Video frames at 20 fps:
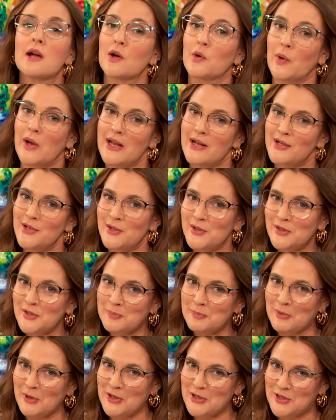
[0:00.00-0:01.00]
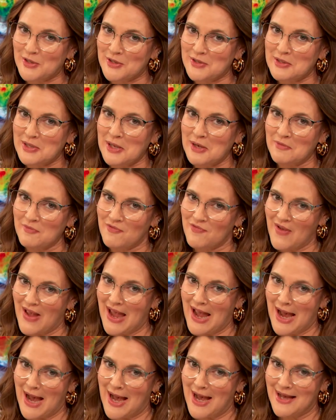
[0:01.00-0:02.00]
Great news, Bridgerton
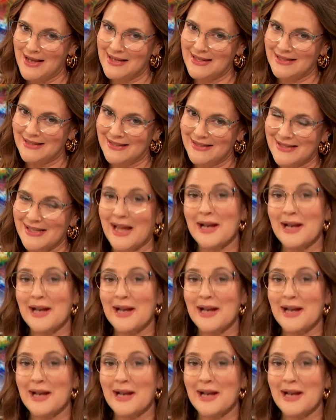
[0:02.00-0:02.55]
fans.